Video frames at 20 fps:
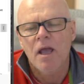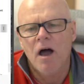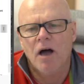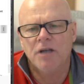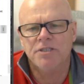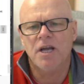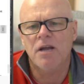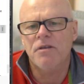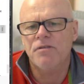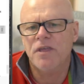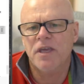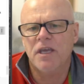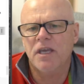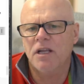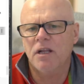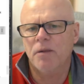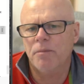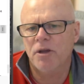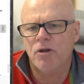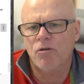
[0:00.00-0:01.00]
I don't think
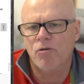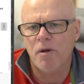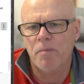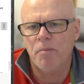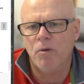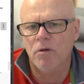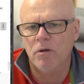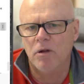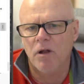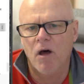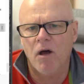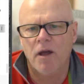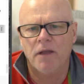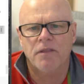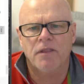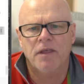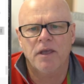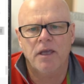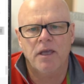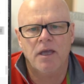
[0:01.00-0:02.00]
it'll be crippled
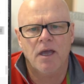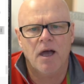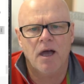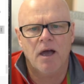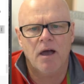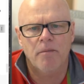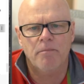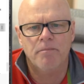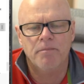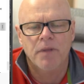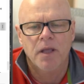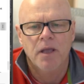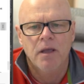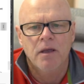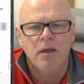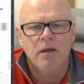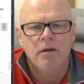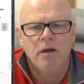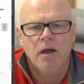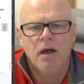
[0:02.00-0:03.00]
like the
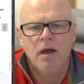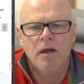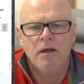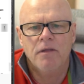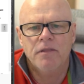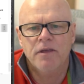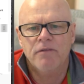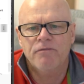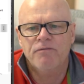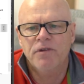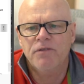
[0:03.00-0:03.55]
50,